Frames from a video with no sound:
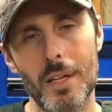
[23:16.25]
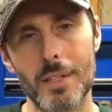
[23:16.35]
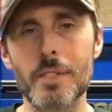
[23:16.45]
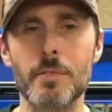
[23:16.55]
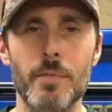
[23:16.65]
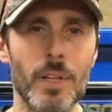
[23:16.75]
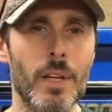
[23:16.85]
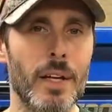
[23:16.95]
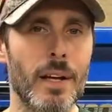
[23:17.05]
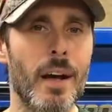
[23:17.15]
it does feel
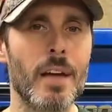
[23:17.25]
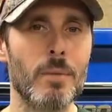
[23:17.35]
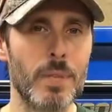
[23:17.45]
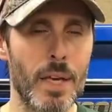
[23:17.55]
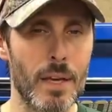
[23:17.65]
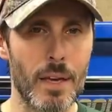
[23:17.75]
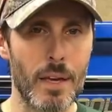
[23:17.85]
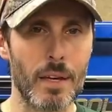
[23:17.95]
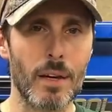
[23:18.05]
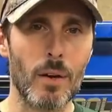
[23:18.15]
like I am
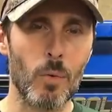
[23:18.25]
taking